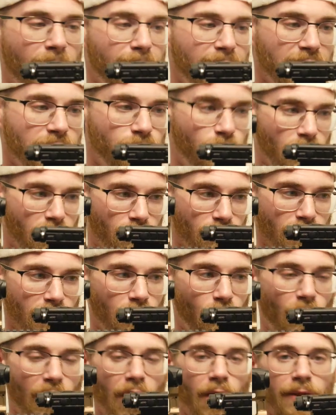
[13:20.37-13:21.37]
these work really
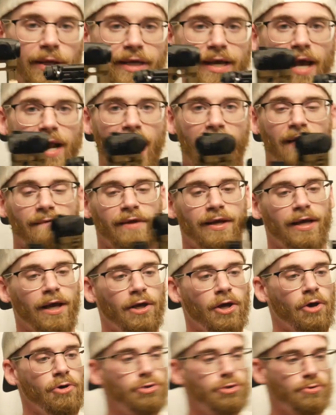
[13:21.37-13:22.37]
well. They kind of have like a
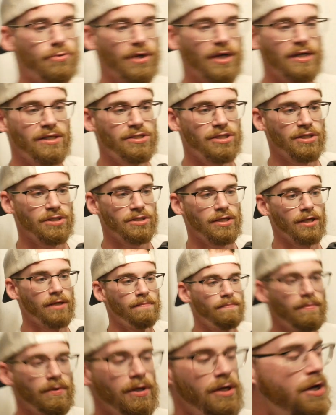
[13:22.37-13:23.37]
ghost ring
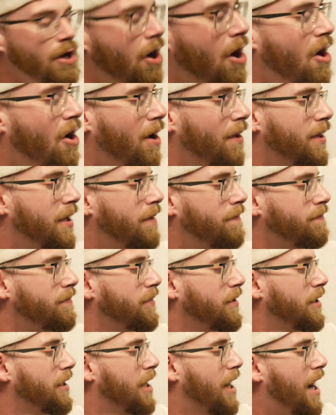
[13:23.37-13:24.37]
system on
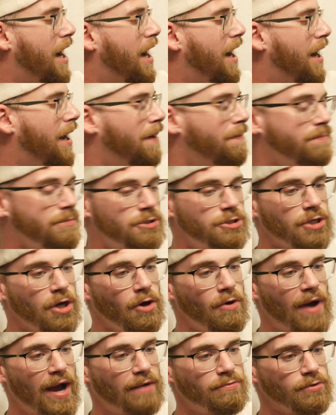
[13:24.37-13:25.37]
them.
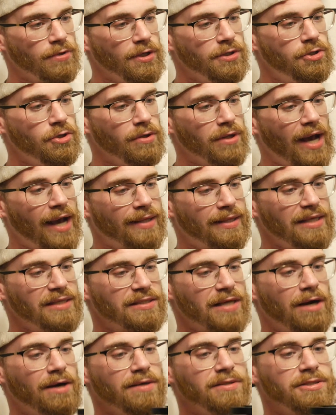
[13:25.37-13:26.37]
So I really do like these iron